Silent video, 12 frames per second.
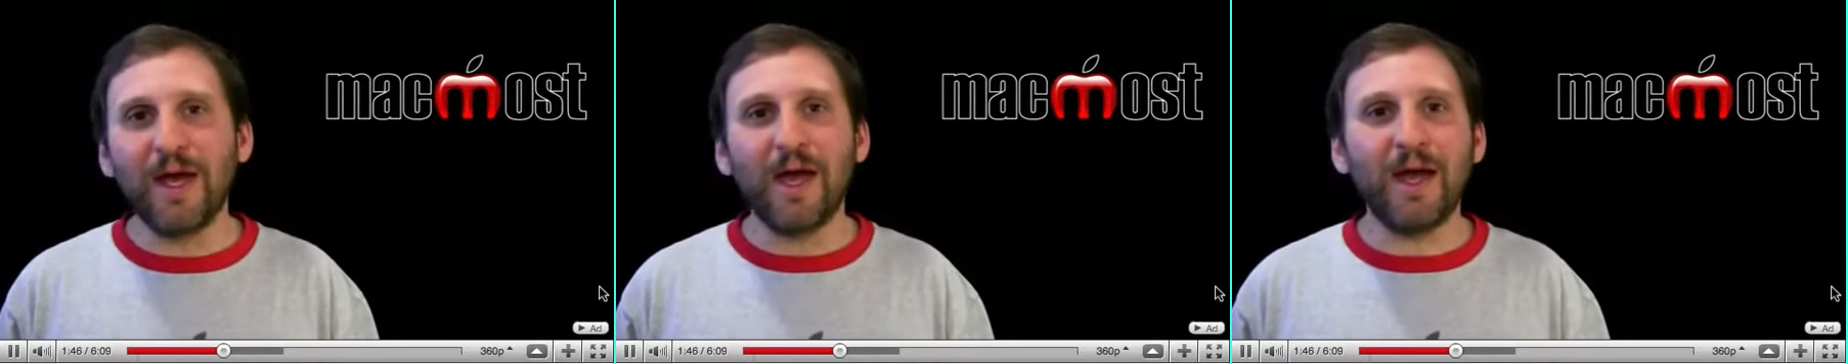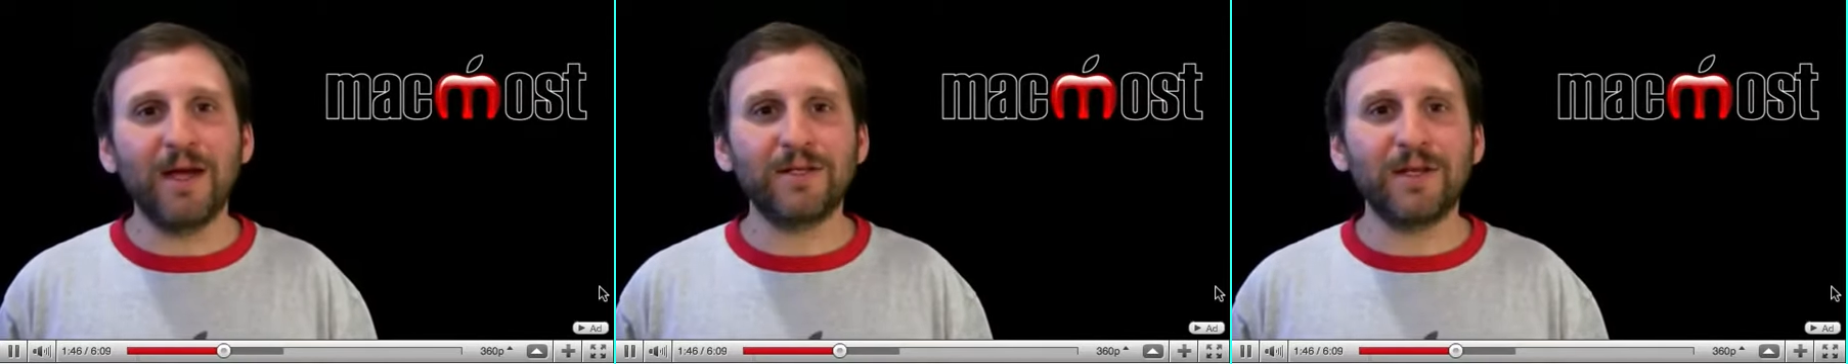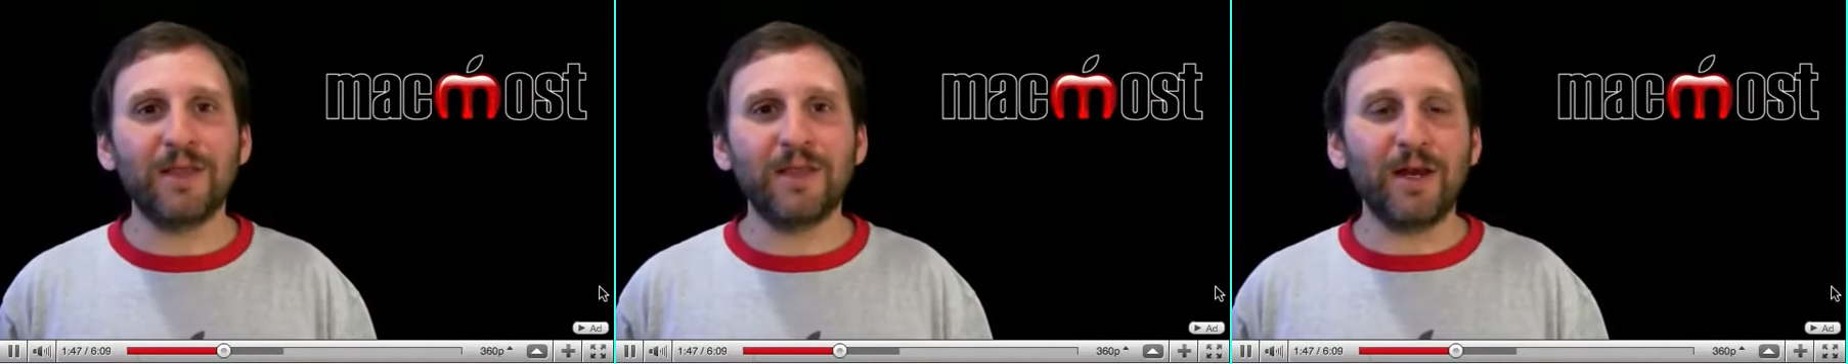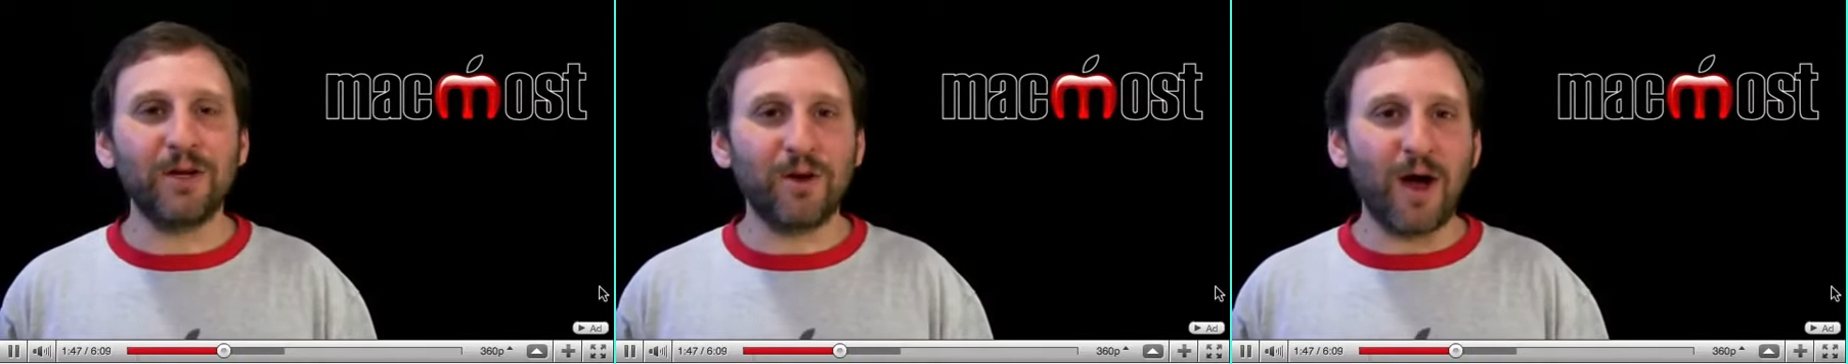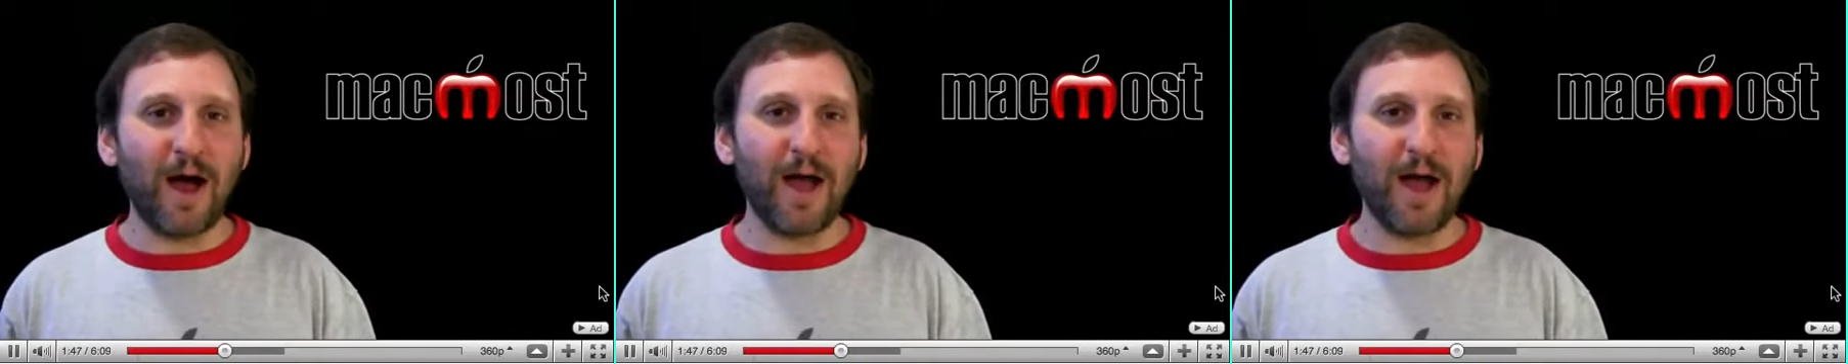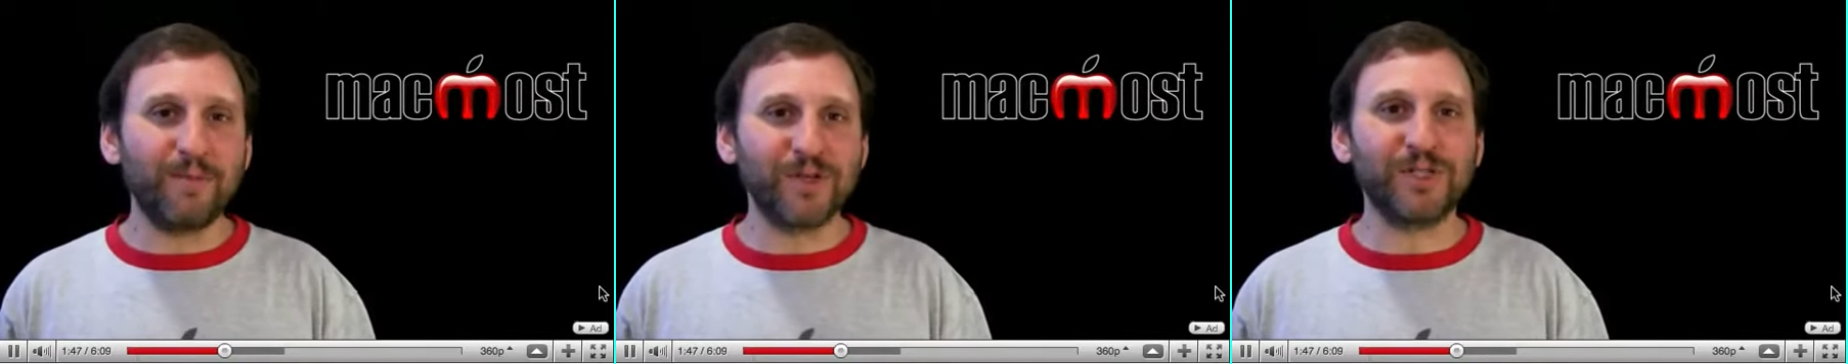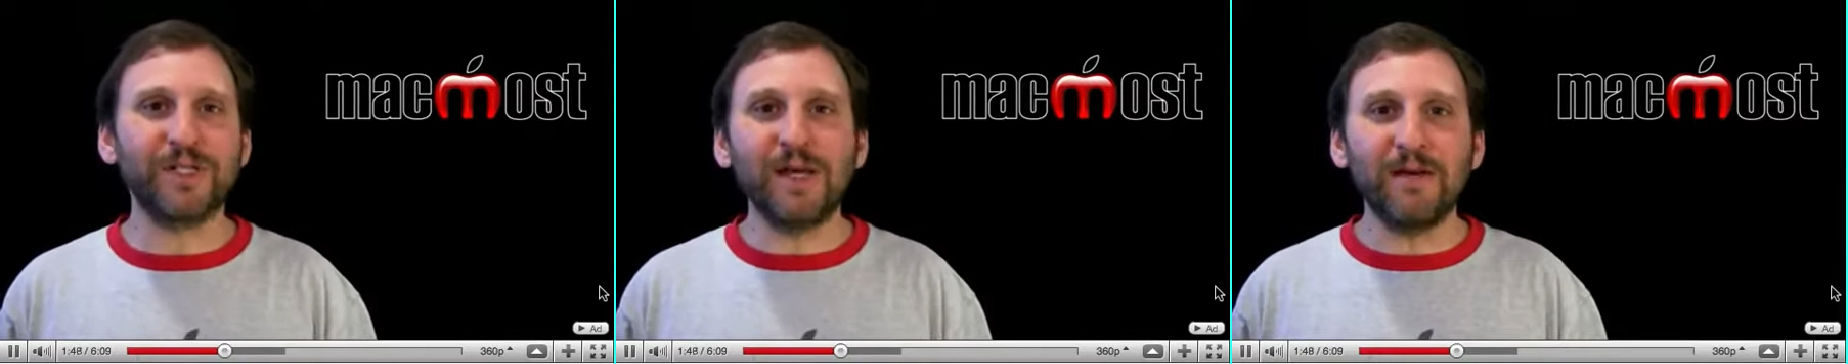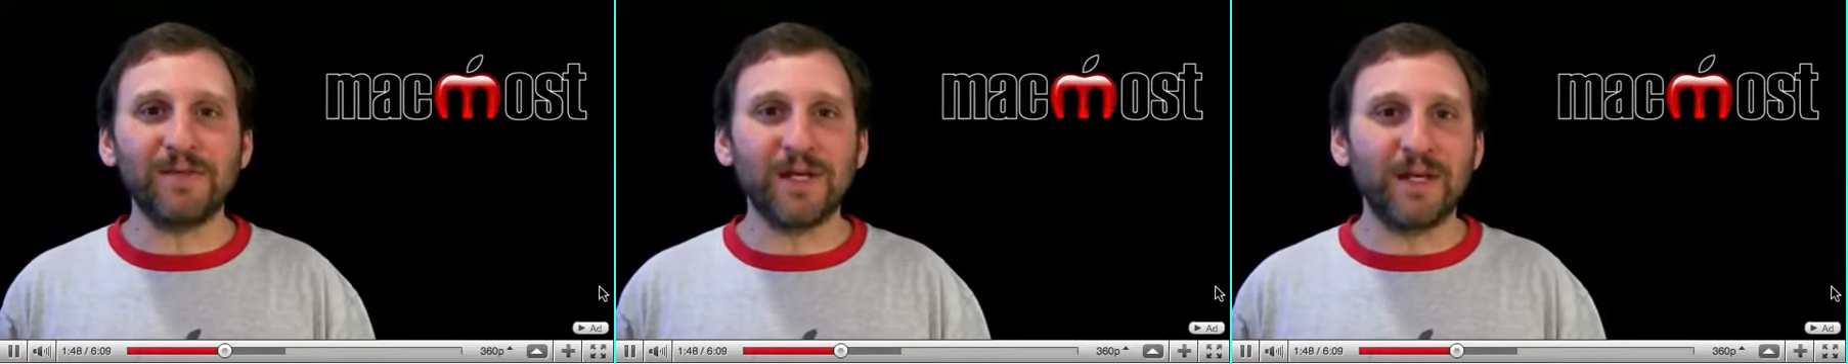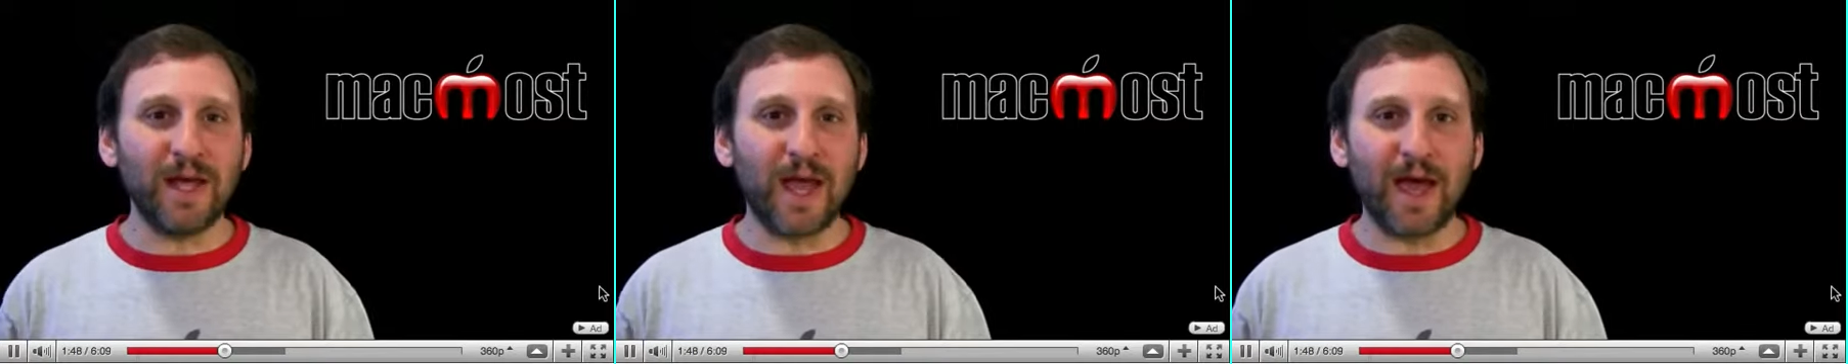It's that your eye perceives it